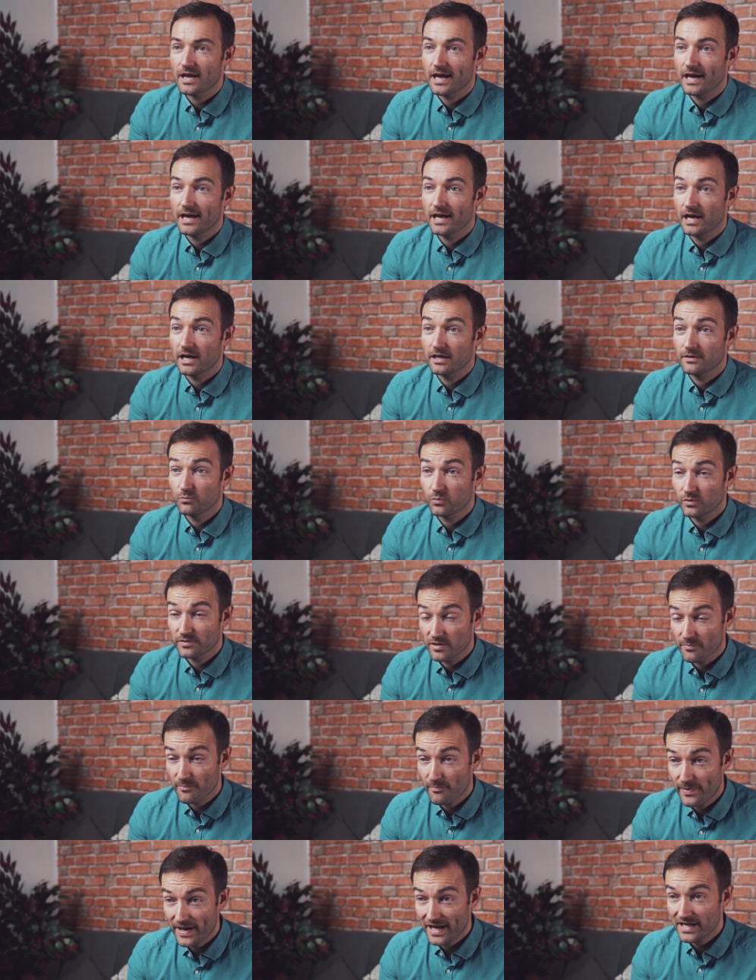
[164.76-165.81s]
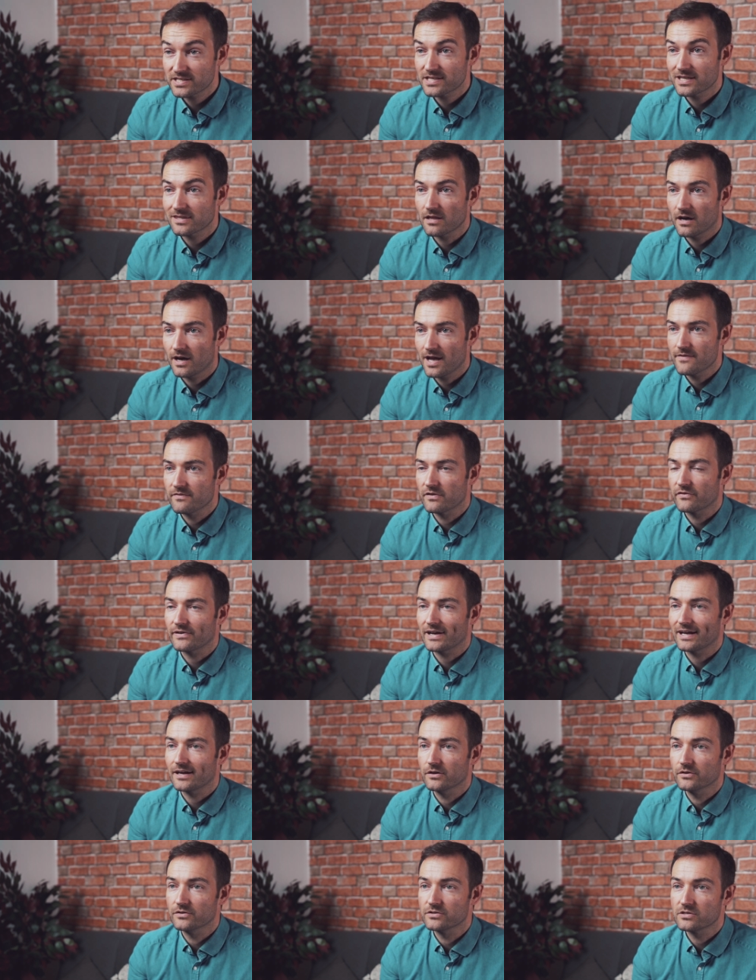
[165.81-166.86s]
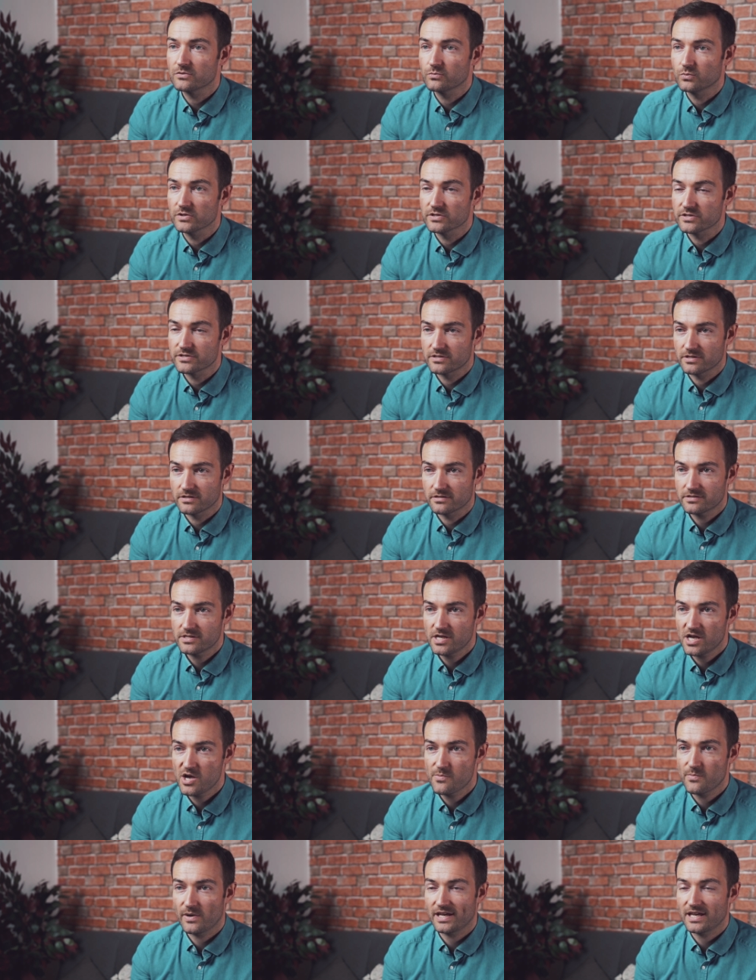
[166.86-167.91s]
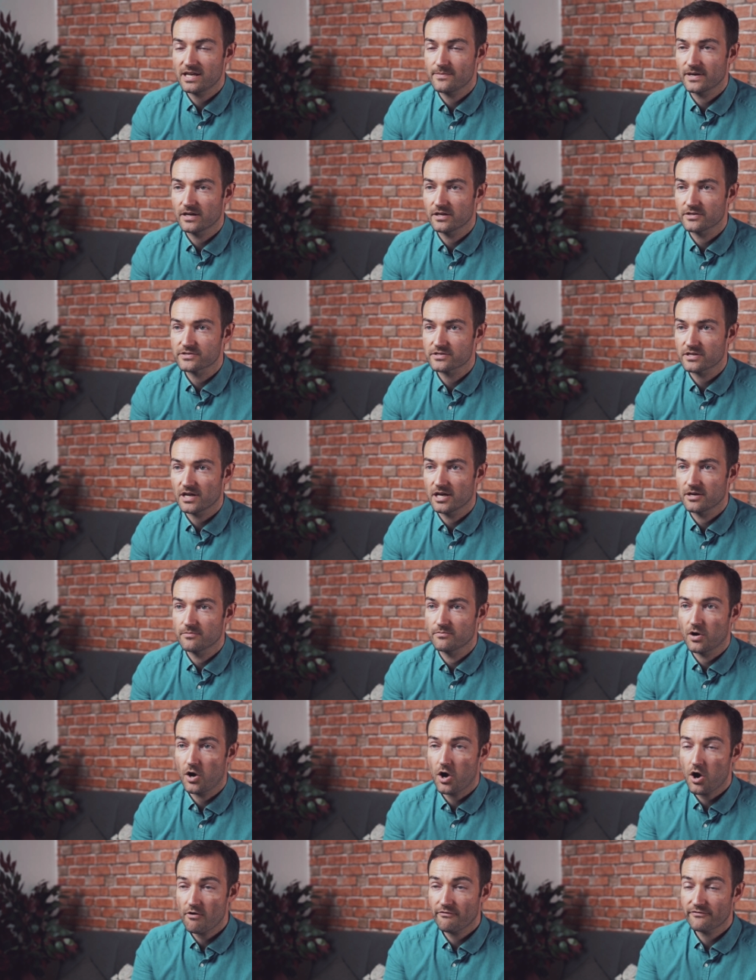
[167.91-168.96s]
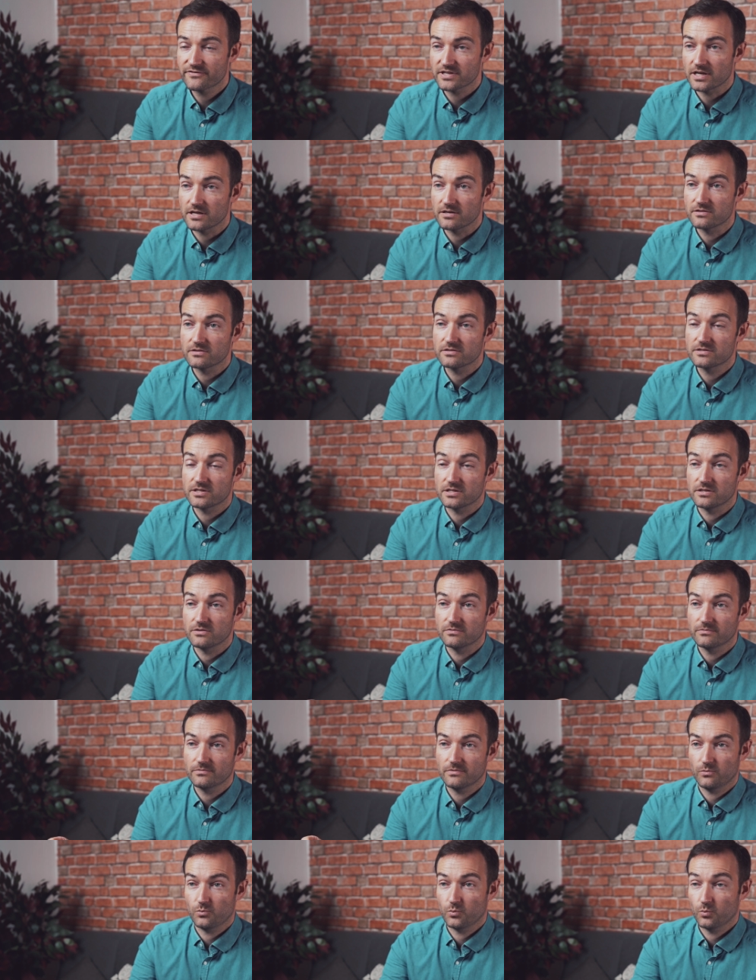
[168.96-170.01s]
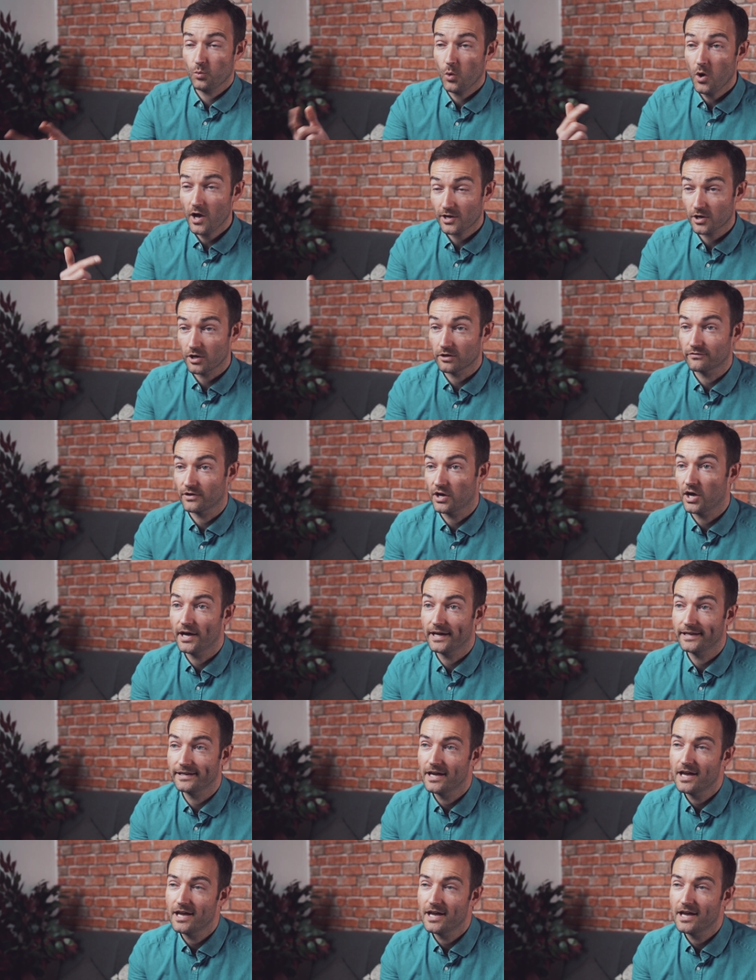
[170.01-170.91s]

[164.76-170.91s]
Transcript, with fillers: uh, the best thing that I ever found was to turn my emails um, off, so to work offline,